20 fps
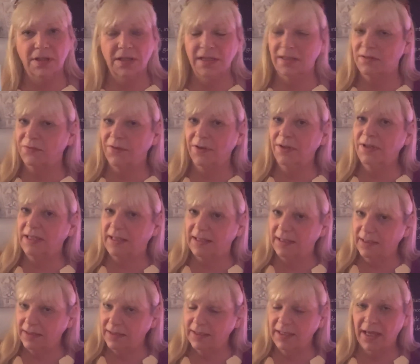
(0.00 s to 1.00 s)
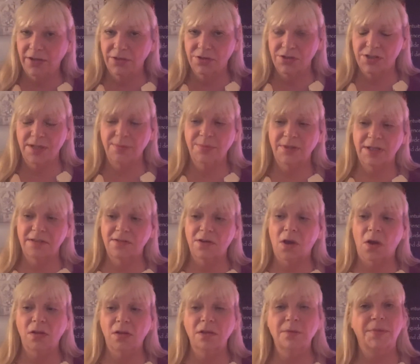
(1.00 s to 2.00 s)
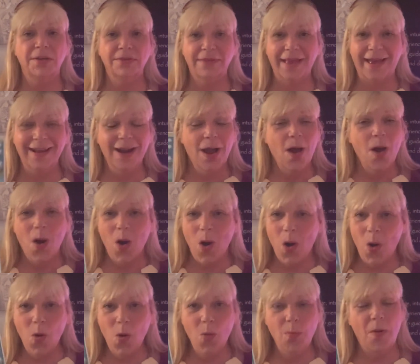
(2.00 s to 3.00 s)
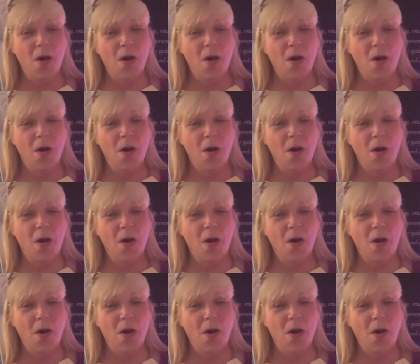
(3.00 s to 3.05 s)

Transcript: it's very healing energy, but it's all about that hope,